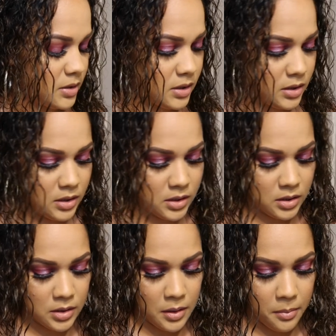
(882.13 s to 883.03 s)
this
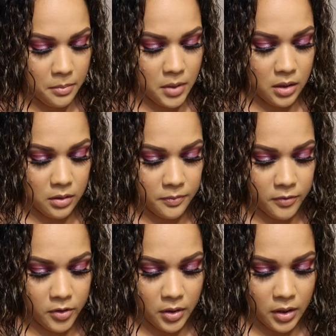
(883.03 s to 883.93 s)
is Makeup
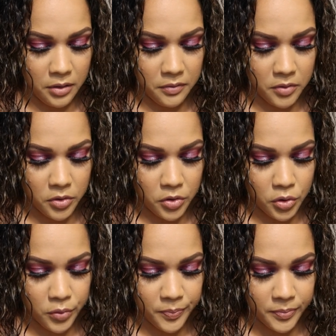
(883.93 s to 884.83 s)

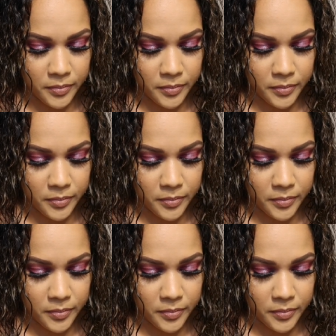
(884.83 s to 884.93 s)
Forever